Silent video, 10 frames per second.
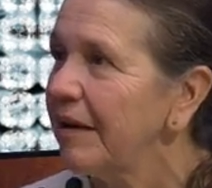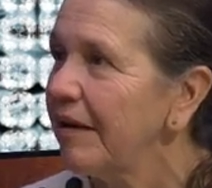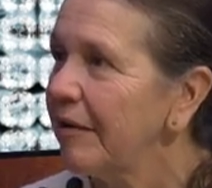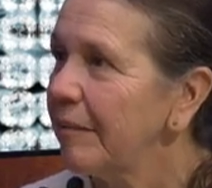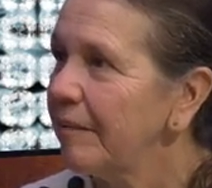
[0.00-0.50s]

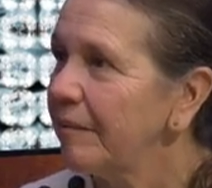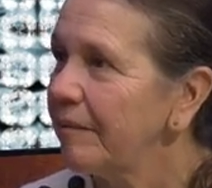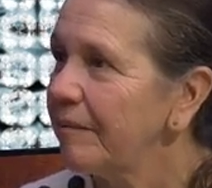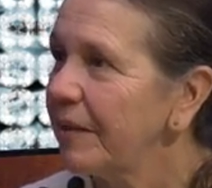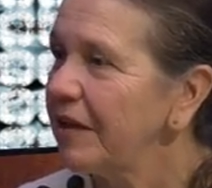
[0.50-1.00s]

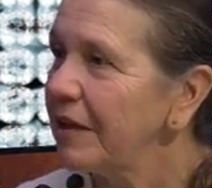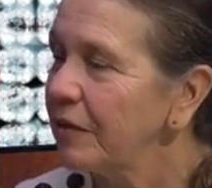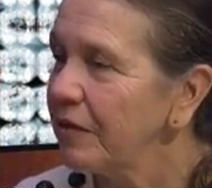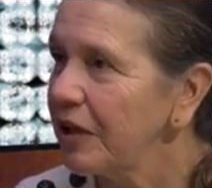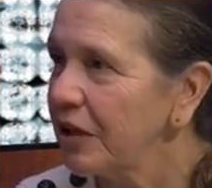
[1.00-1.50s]
I think
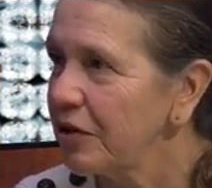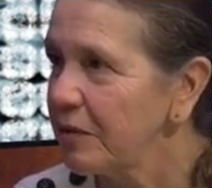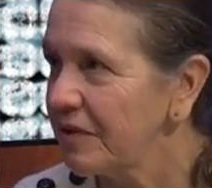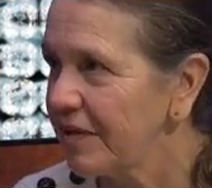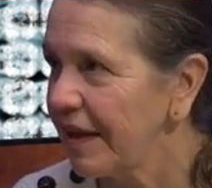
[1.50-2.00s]
earlier you
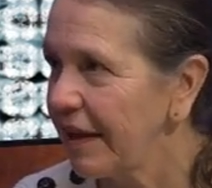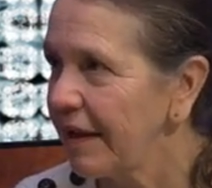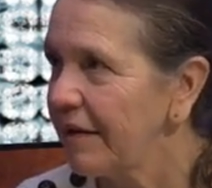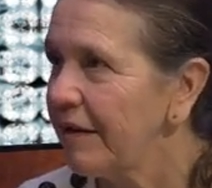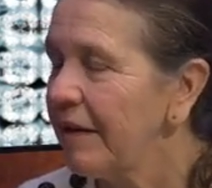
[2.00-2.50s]
were
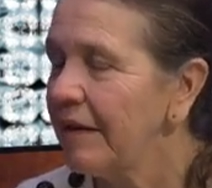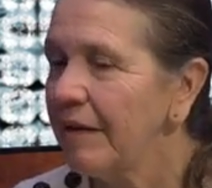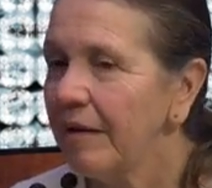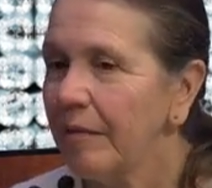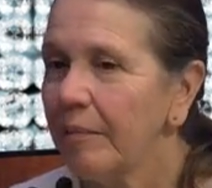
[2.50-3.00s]
saying
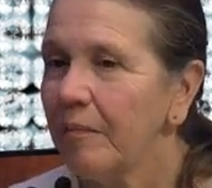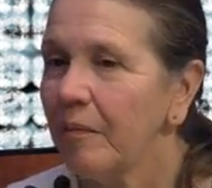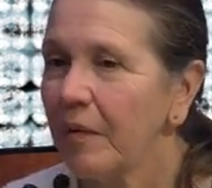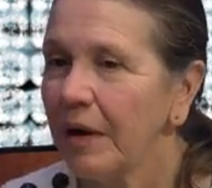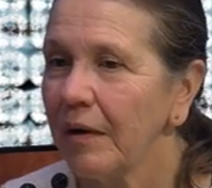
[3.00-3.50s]

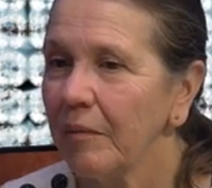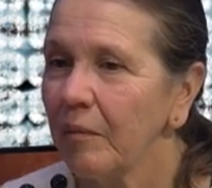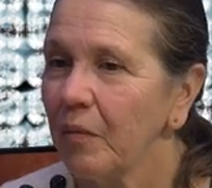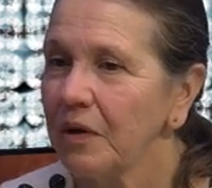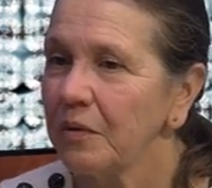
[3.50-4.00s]

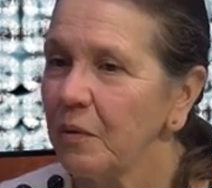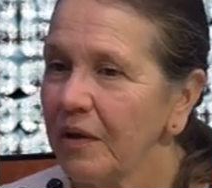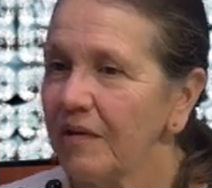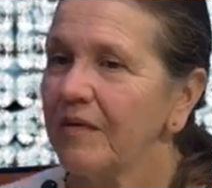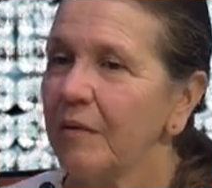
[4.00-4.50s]

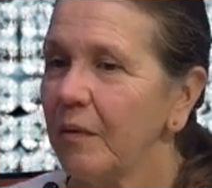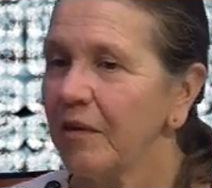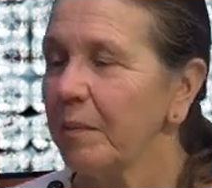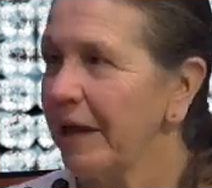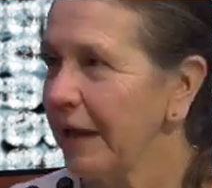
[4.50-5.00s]

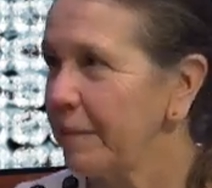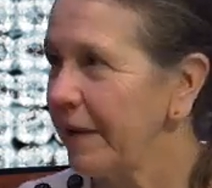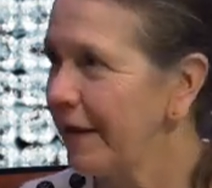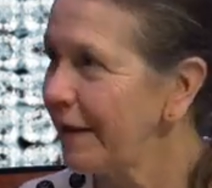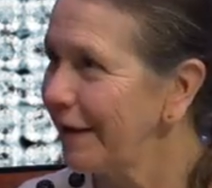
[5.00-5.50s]
what's plan
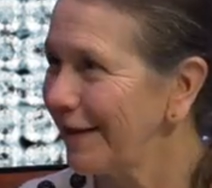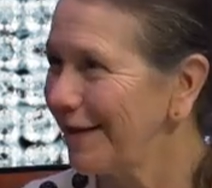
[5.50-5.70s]
B?